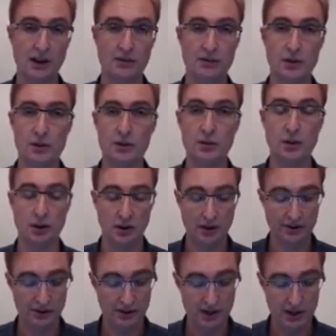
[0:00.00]
If you took a lot
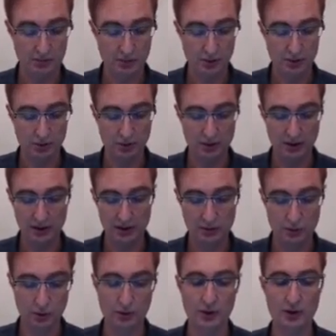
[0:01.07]
of samples, you would end
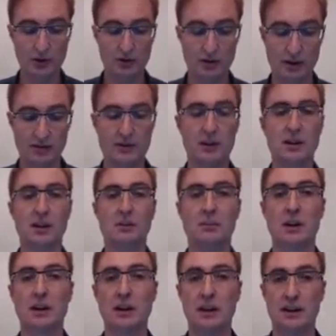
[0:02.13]
up drawing a graph a little
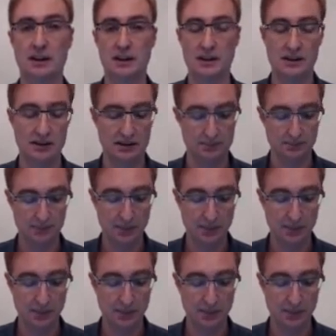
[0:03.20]
bit like this.